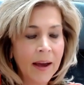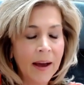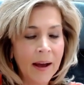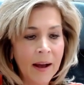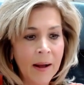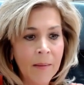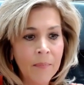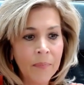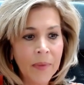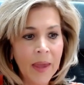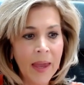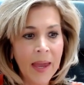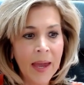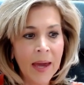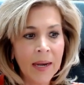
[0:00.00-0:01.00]
And
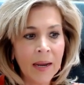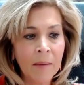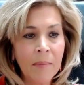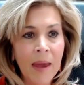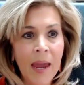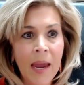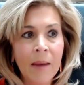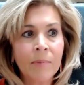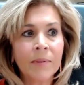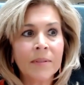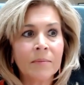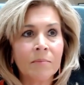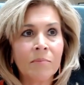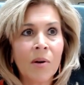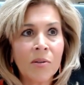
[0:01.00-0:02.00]
I'm able
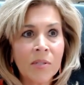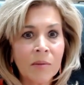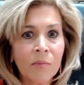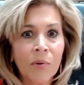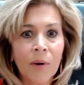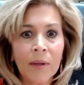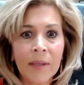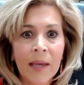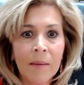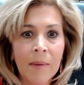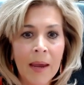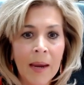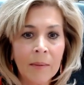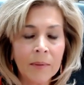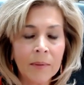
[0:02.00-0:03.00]
to, most importantly,
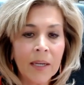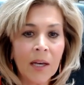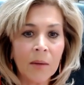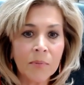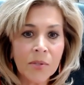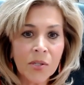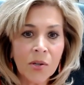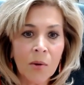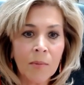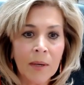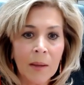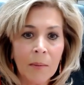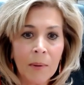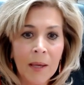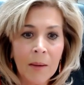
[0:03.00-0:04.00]
I'm able to help so
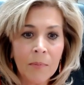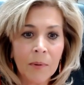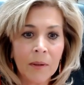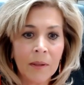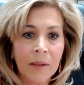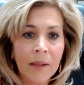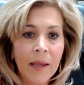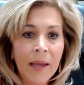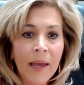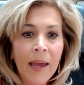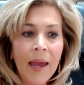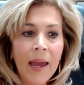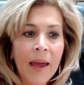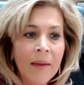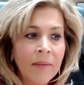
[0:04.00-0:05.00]
many people.
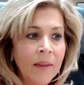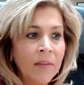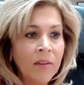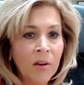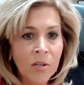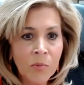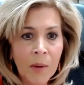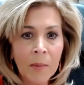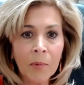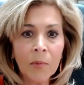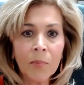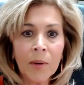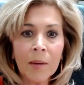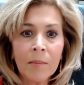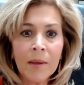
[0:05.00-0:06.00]
And then those people
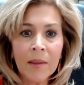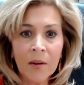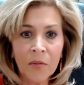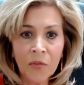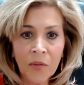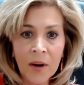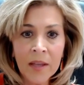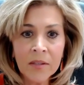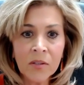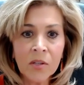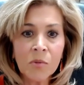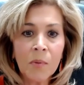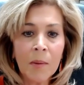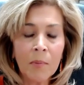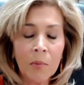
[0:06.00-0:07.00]
bring me their friends,
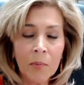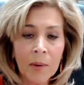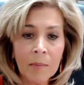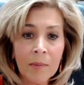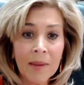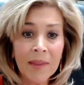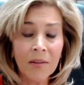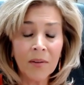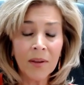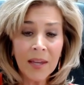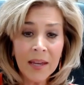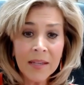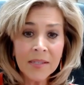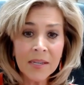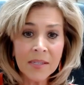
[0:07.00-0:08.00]
those people bring me their
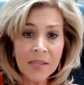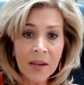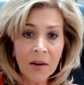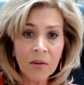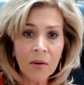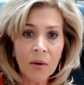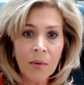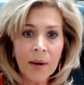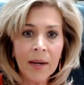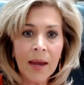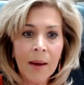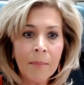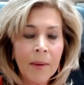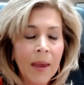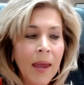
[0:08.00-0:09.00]
kids as they're growing
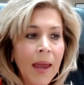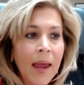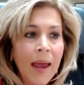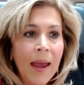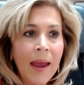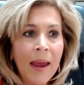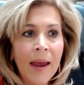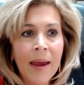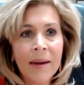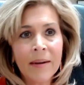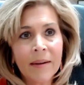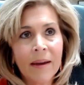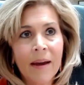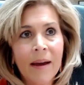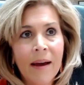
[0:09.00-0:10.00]
up.
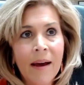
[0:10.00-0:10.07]
And